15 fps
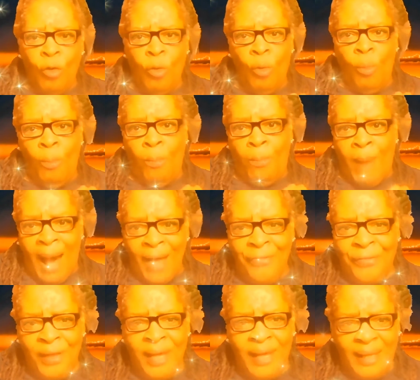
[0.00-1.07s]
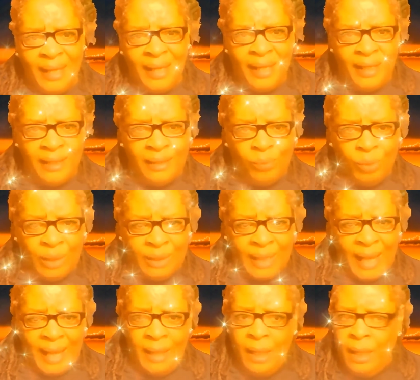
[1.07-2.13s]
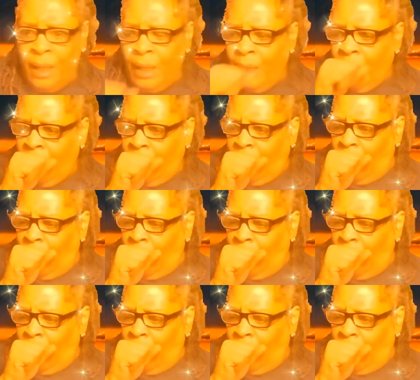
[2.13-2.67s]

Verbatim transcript: So my thing is with that